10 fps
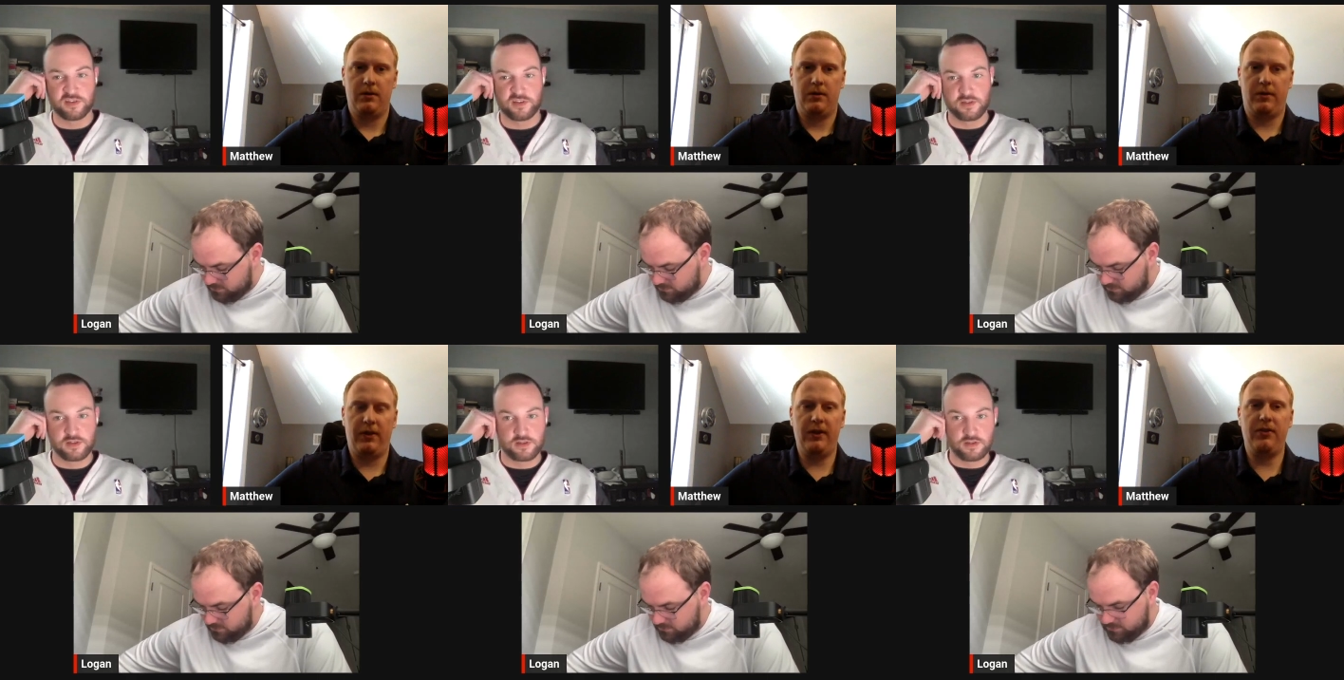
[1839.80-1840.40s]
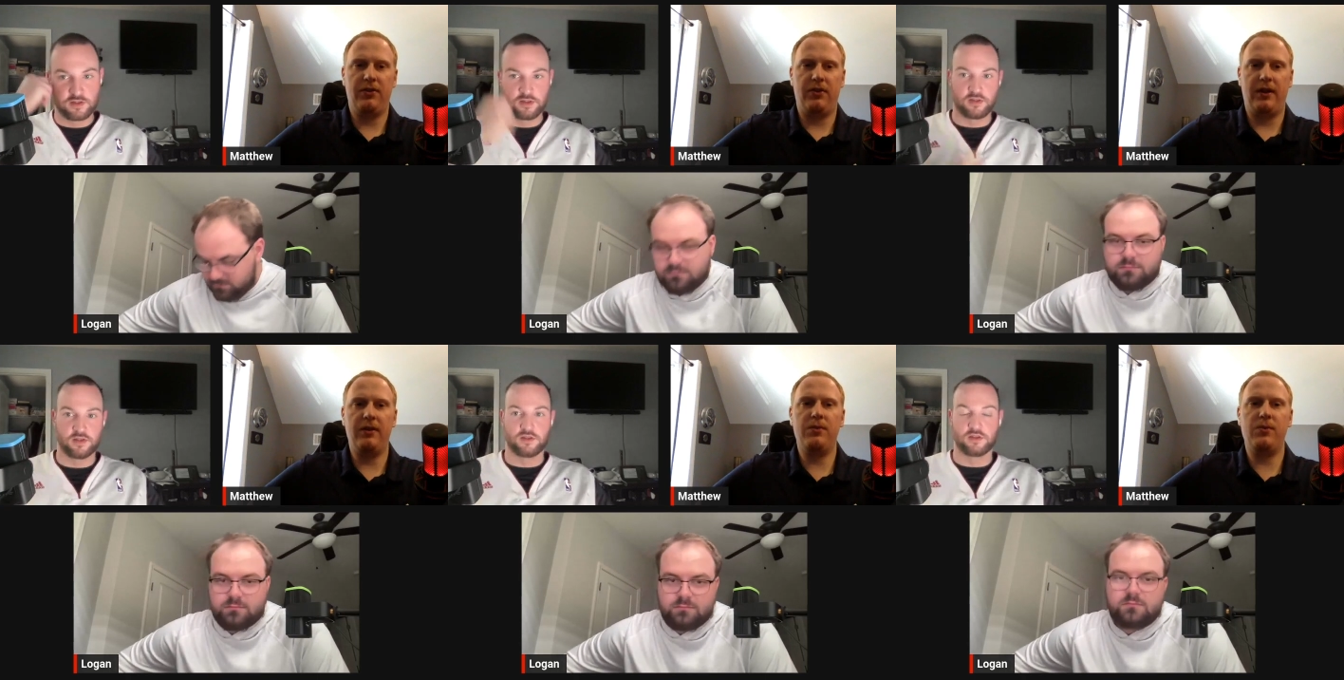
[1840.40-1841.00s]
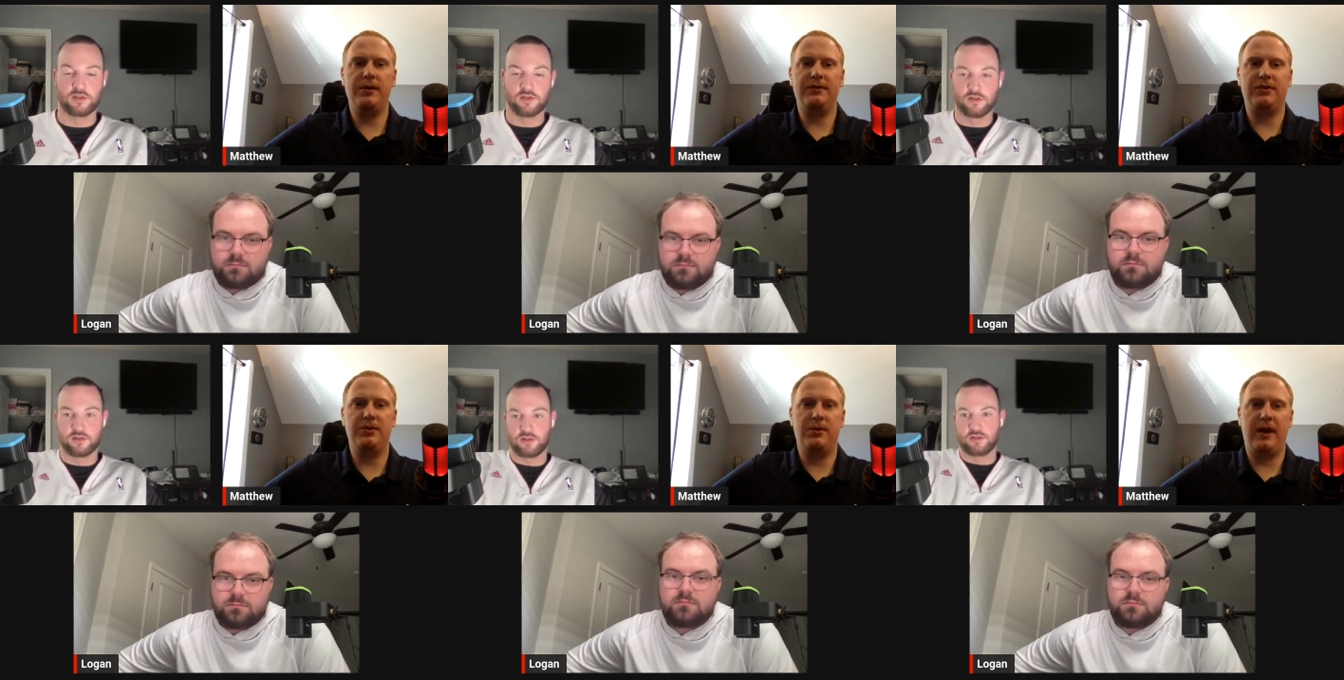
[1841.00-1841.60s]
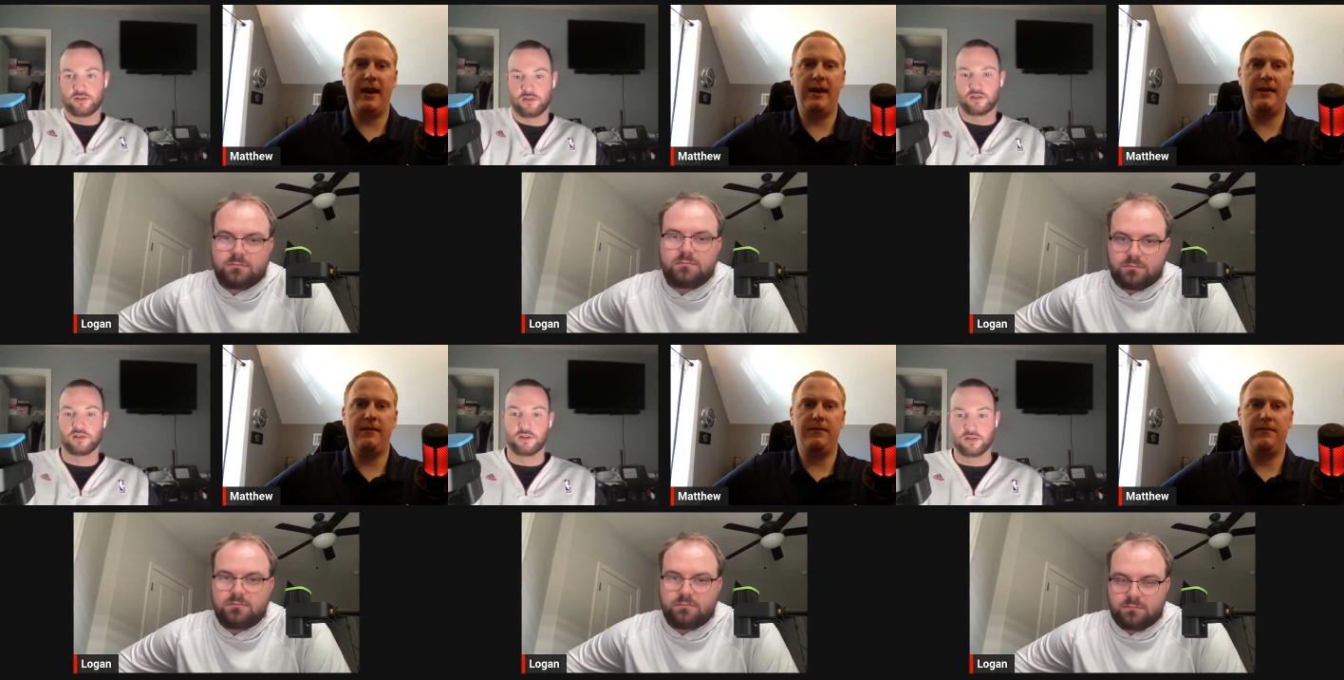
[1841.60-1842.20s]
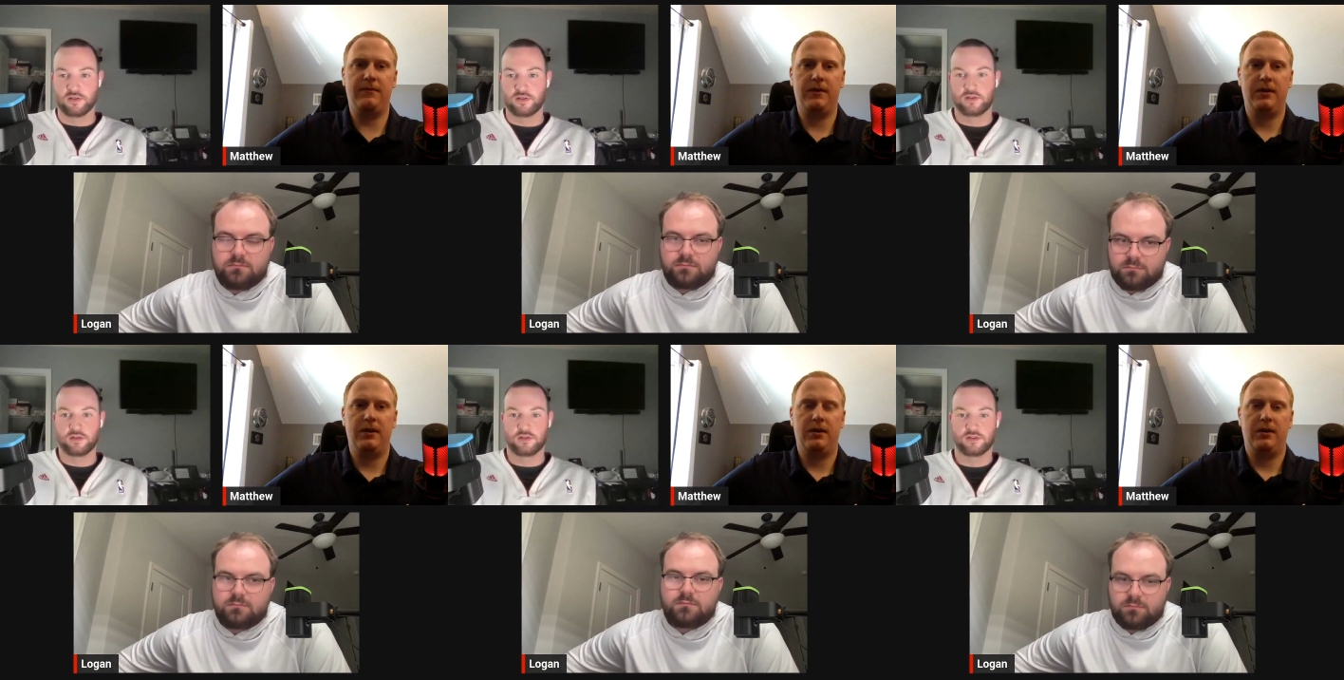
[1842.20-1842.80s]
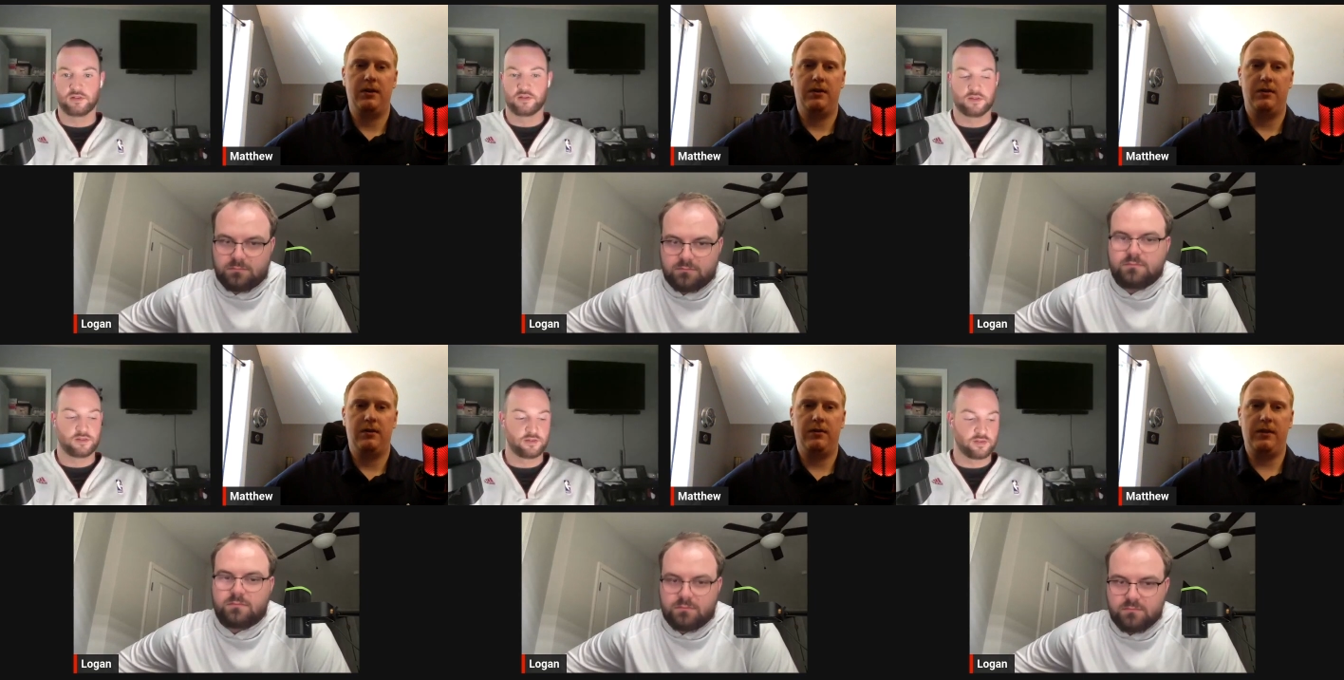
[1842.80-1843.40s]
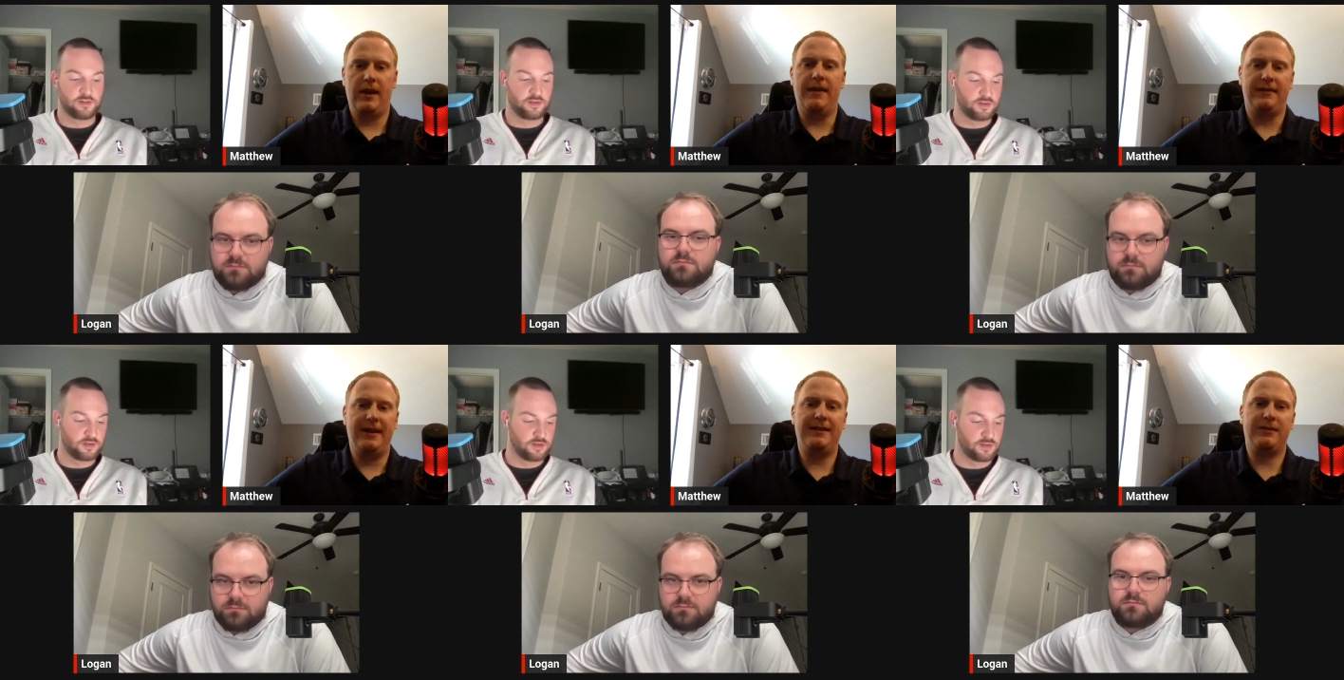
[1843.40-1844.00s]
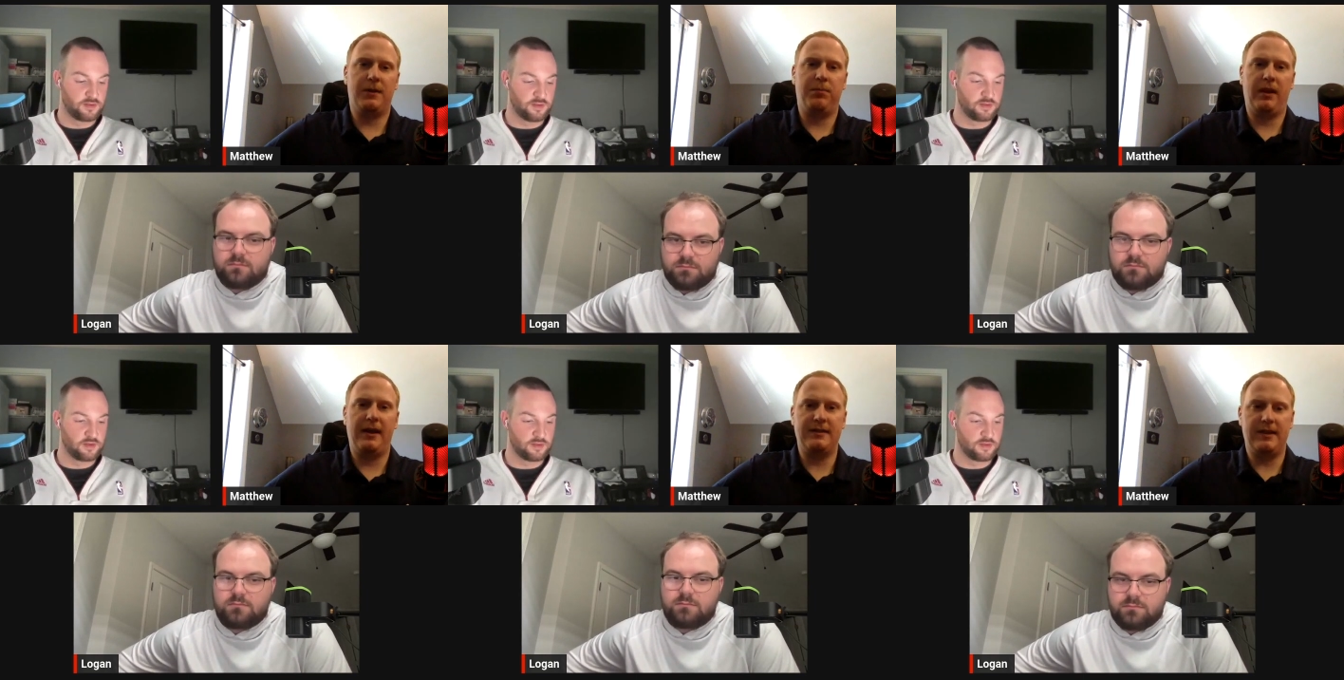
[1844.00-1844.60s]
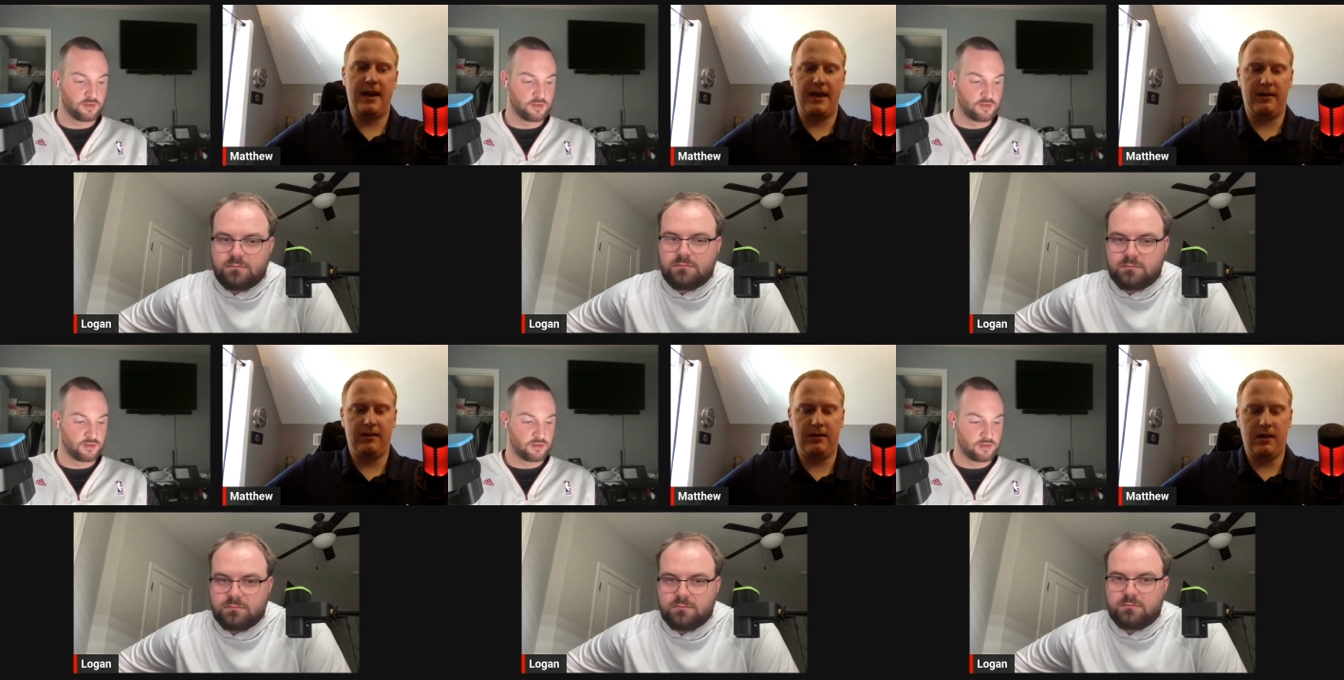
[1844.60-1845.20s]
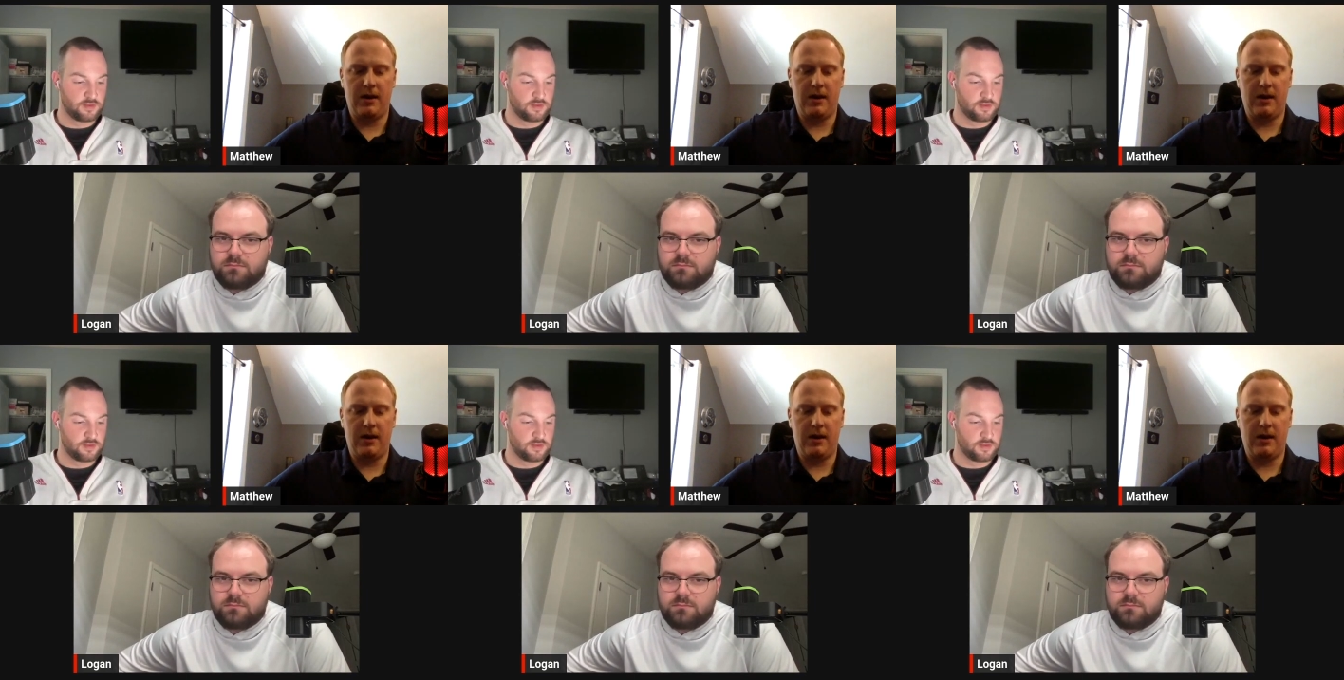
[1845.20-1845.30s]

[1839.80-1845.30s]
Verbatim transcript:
Speaker 1: They're the ones who gave... Yeah, the Death Star plans and